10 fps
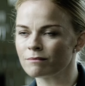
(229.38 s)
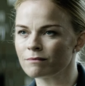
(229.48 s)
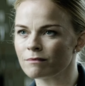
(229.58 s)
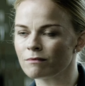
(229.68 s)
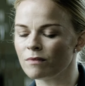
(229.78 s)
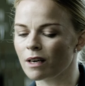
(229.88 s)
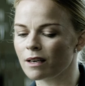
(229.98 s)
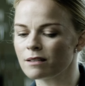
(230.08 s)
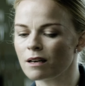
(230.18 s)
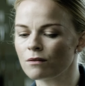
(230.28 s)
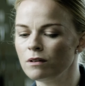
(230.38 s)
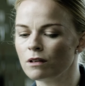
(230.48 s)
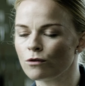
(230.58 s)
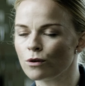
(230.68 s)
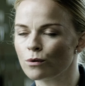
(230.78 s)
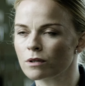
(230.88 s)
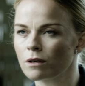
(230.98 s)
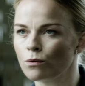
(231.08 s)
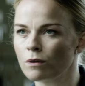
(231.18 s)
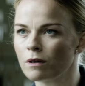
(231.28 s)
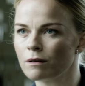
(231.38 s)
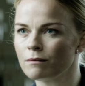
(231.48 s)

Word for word: before sharing details about their revolutionary